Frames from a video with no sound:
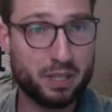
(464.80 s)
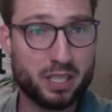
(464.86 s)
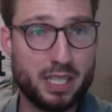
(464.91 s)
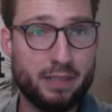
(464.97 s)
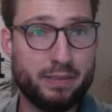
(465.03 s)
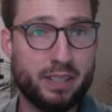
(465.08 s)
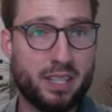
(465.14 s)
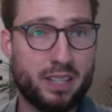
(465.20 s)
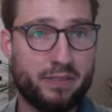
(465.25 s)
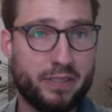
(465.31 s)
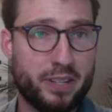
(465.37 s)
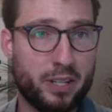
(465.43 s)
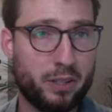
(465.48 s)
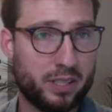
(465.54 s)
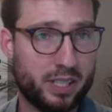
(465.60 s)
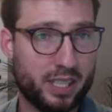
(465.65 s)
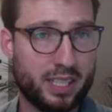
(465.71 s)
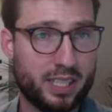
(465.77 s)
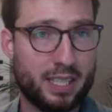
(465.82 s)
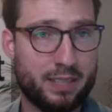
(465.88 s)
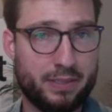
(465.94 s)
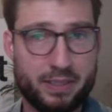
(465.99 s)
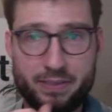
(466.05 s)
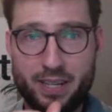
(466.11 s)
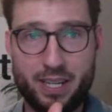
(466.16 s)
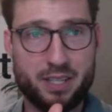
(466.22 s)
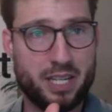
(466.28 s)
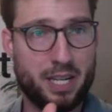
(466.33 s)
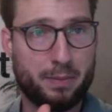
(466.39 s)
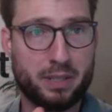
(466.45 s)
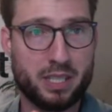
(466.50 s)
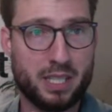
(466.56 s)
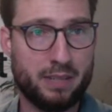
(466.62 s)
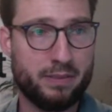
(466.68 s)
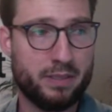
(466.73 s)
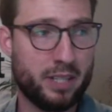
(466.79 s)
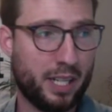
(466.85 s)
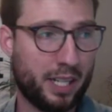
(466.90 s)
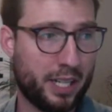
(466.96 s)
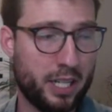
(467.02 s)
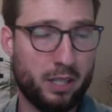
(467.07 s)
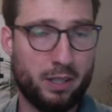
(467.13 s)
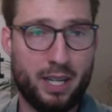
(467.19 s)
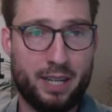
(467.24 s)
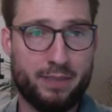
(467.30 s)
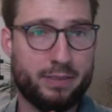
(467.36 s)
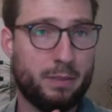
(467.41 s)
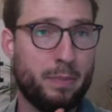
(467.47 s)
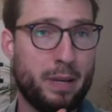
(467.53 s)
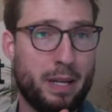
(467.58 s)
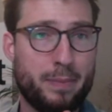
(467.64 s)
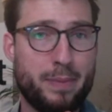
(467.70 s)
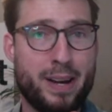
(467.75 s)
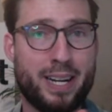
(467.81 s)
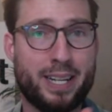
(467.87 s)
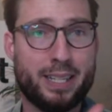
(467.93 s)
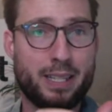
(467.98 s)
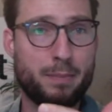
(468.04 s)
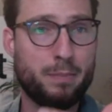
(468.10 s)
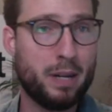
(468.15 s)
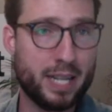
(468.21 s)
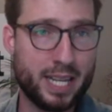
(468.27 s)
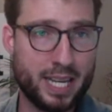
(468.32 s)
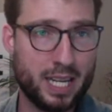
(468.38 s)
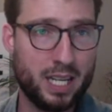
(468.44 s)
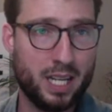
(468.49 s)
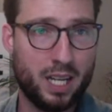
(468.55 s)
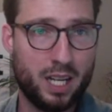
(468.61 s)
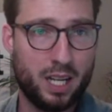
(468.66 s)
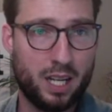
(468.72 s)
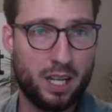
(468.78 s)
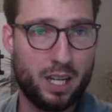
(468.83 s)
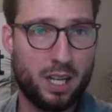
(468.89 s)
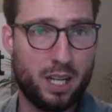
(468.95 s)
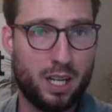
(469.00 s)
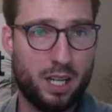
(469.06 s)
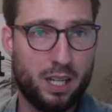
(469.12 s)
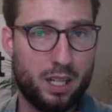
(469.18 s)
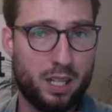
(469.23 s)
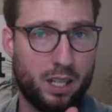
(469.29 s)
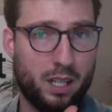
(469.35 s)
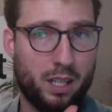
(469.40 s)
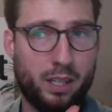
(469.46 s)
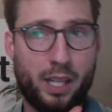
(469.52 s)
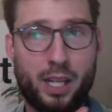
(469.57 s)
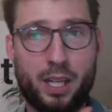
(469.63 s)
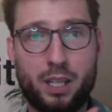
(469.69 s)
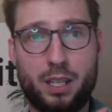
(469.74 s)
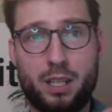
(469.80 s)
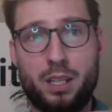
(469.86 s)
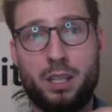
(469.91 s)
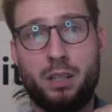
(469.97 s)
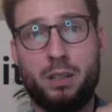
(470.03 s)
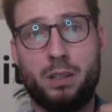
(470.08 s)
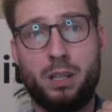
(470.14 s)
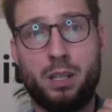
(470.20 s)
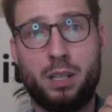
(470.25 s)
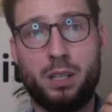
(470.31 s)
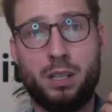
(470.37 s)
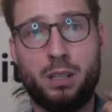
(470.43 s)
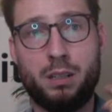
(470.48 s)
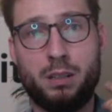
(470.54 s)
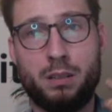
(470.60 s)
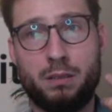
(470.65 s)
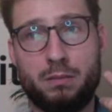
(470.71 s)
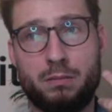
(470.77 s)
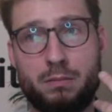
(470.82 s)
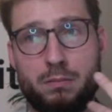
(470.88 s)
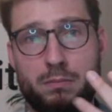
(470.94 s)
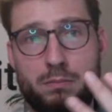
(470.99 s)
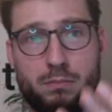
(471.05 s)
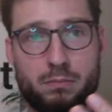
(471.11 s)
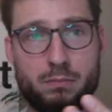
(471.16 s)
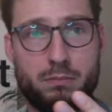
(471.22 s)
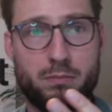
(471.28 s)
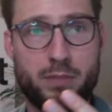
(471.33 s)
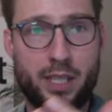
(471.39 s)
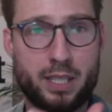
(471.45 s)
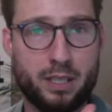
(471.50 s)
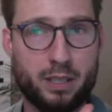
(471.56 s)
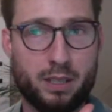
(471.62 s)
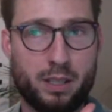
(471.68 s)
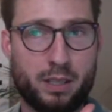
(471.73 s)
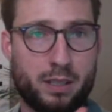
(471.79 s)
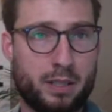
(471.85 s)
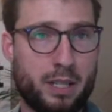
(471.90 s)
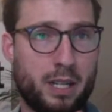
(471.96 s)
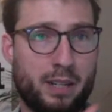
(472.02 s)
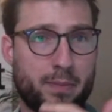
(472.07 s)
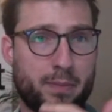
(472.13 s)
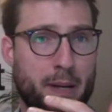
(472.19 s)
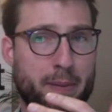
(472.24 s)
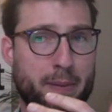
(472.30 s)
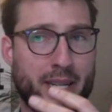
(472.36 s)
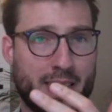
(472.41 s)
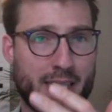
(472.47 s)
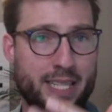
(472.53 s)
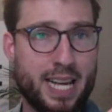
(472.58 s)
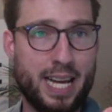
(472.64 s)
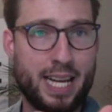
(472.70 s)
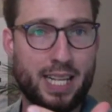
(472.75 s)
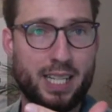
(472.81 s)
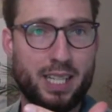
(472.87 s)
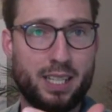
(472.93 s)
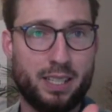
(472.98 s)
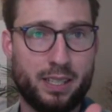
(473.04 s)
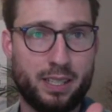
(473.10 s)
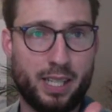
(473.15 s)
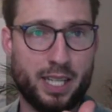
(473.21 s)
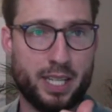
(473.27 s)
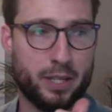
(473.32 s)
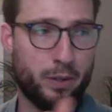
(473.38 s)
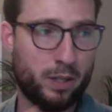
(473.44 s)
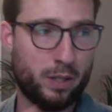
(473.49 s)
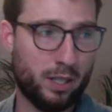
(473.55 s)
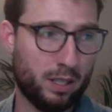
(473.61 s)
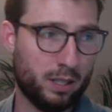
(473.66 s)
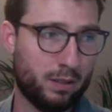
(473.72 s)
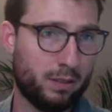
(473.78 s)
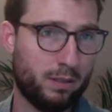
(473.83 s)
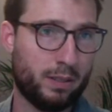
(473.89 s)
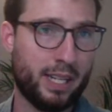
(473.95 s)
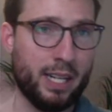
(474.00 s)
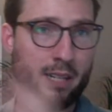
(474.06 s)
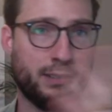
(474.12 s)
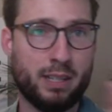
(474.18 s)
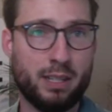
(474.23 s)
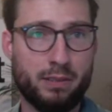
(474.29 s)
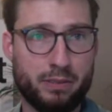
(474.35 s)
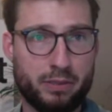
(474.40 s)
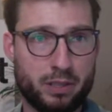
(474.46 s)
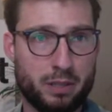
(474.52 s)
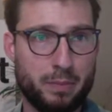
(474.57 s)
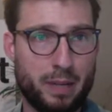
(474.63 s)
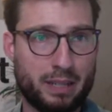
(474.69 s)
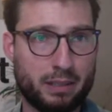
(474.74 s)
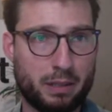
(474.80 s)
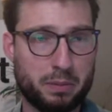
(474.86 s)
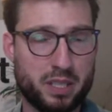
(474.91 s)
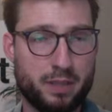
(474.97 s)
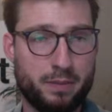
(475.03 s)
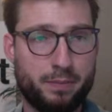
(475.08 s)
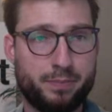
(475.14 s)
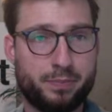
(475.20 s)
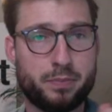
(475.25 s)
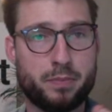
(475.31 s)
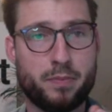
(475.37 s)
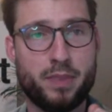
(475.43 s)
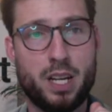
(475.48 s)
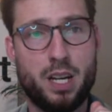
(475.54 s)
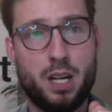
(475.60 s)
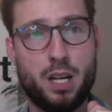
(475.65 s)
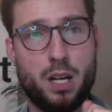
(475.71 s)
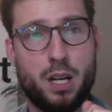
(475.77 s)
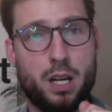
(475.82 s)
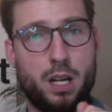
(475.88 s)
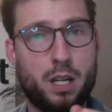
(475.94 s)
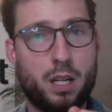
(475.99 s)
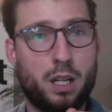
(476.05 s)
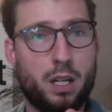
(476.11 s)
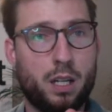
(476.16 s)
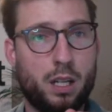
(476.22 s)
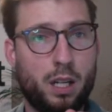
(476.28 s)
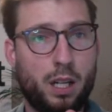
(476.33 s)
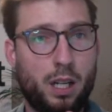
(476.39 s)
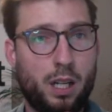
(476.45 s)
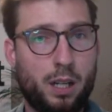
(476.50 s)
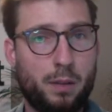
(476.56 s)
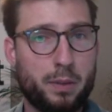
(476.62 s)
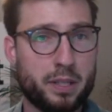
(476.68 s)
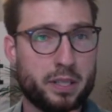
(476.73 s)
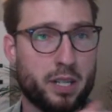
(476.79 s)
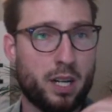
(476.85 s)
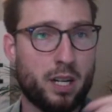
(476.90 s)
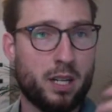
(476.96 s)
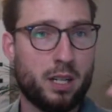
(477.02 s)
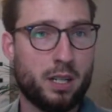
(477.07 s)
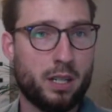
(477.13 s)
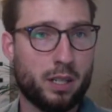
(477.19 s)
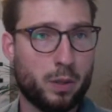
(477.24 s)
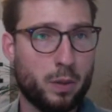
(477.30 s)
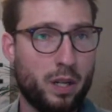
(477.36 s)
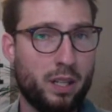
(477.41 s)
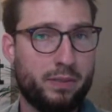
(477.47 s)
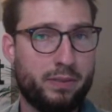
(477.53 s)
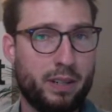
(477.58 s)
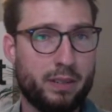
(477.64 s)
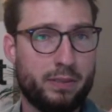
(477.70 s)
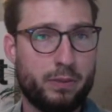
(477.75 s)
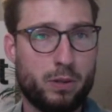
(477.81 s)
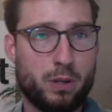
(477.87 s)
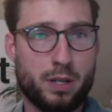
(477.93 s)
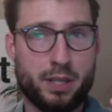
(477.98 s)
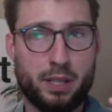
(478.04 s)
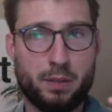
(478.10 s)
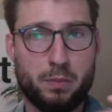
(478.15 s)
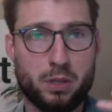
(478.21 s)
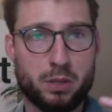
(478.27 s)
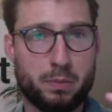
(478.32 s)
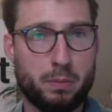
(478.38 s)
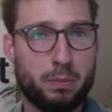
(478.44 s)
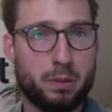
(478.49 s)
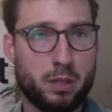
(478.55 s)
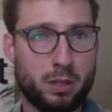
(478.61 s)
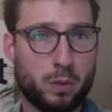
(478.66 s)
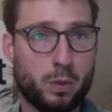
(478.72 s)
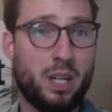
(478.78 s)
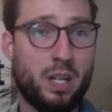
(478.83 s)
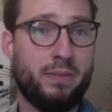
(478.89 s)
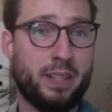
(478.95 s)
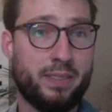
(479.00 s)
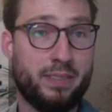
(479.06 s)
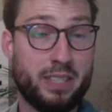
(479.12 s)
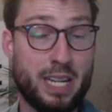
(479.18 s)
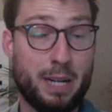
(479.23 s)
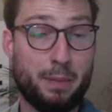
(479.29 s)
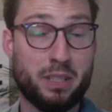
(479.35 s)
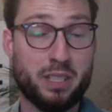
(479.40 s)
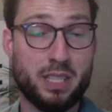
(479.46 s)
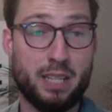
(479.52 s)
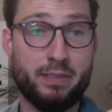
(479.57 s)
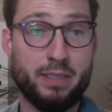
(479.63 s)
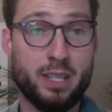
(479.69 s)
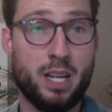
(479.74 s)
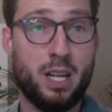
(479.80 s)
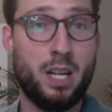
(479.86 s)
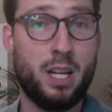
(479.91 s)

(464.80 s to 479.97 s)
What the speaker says: 7, if you successfully file Chapter 7, like you don't have to pay back the money that you don't have to pay back the debt that you are getting rid of through bankruptcy. But it's harder to qualify for. I think most people don't qualify for Chapter 7.